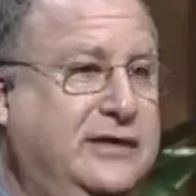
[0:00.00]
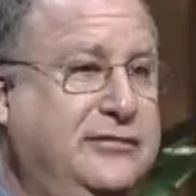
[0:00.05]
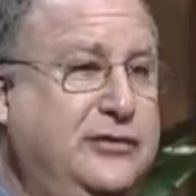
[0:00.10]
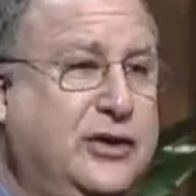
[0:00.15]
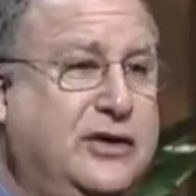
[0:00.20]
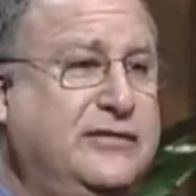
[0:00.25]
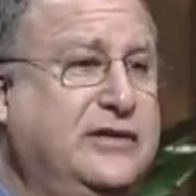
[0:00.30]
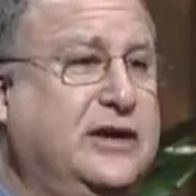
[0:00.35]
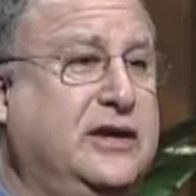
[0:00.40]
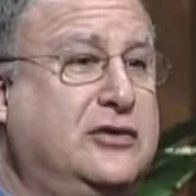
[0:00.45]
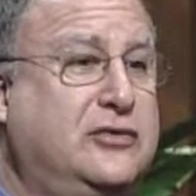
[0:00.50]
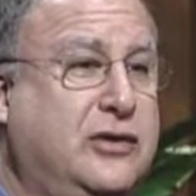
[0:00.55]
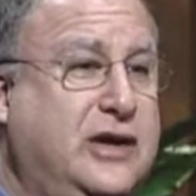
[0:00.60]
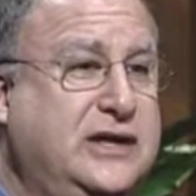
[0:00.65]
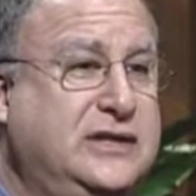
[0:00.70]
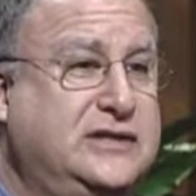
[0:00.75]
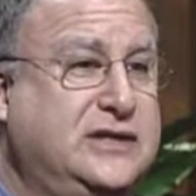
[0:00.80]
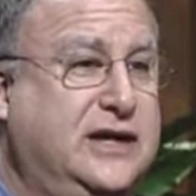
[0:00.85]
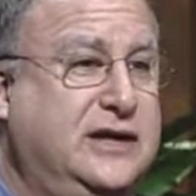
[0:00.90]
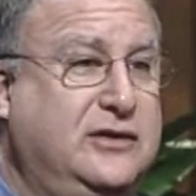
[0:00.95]
if you're having a
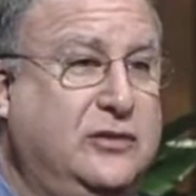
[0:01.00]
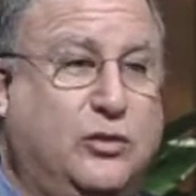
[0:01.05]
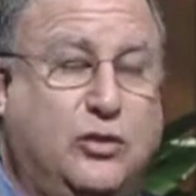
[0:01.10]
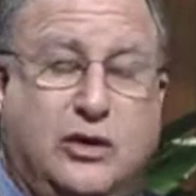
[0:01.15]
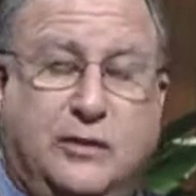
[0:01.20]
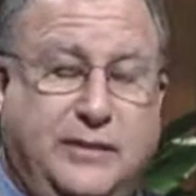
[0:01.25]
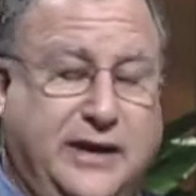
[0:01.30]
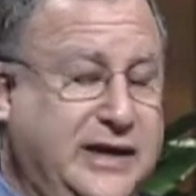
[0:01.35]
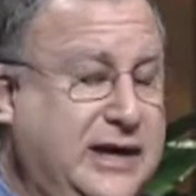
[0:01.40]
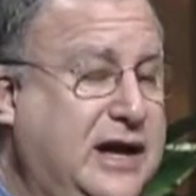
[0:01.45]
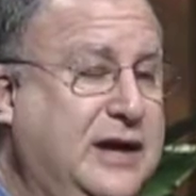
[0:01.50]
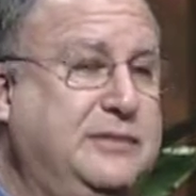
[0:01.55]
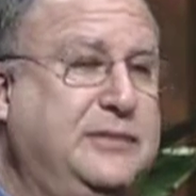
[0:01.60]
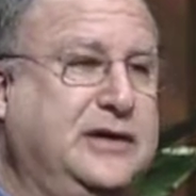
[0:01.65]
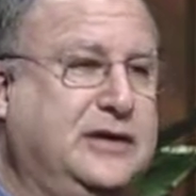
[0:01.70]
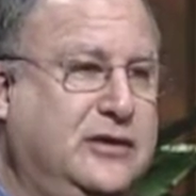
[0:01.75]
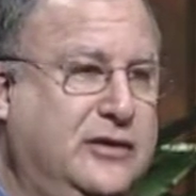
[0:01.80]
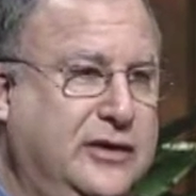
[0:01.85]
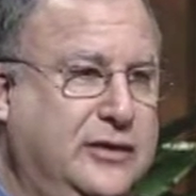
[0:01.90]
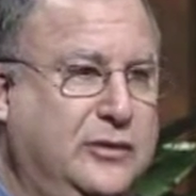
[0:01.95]
great day, the war may not be
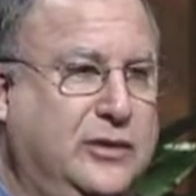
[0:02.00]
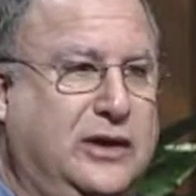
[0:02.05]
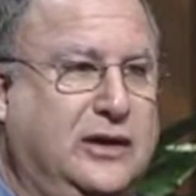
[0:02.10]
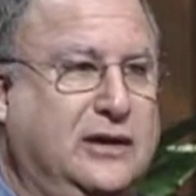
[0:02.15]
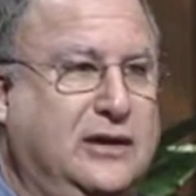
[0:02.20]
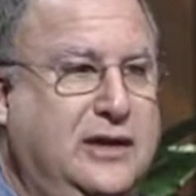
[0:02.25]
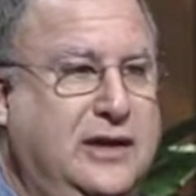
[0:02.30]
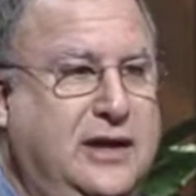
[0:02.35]
going well.